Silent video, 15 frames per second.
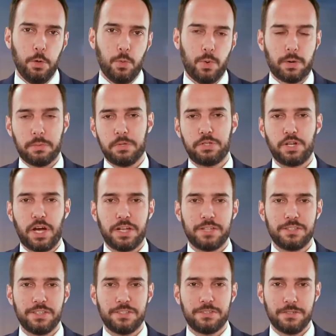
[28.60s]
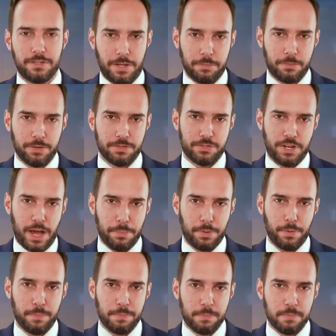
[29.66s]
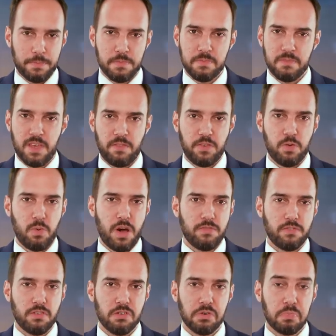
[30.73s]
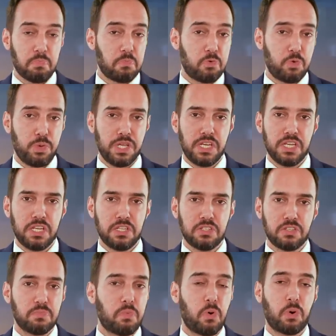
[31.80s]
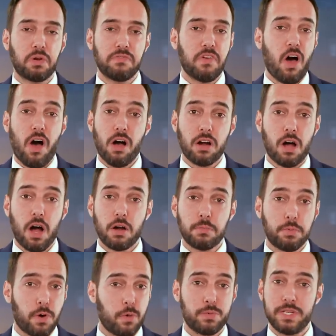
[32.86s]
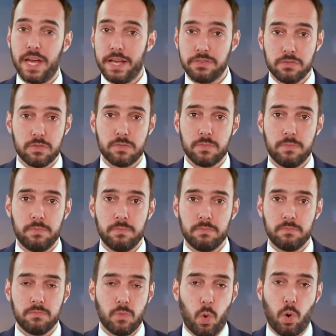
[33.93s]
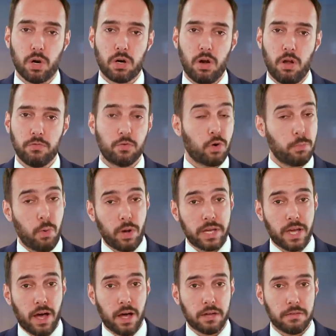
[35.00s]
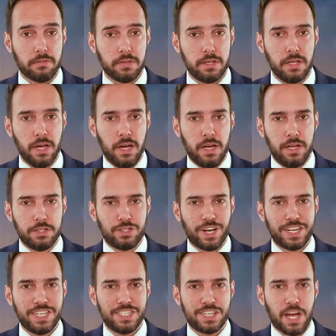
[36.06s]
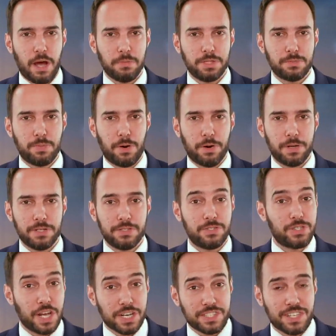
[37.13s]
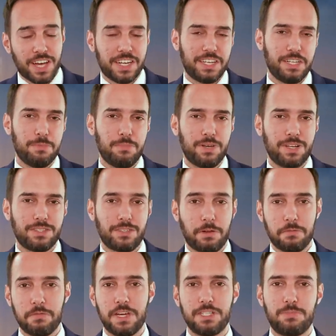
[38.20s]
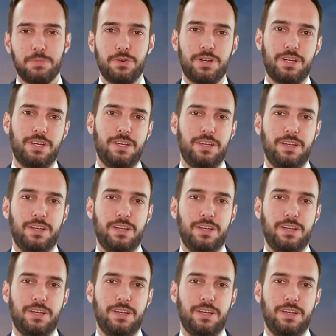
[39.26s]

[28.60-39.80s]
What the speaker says: Welcome to China Uncensored, and I'm Chris Chappell. Have you ever tweeted in support of the Hong Kong protests? Or called for a boycott of the Chinese Communist Party's Genocide Olympics on Facebook?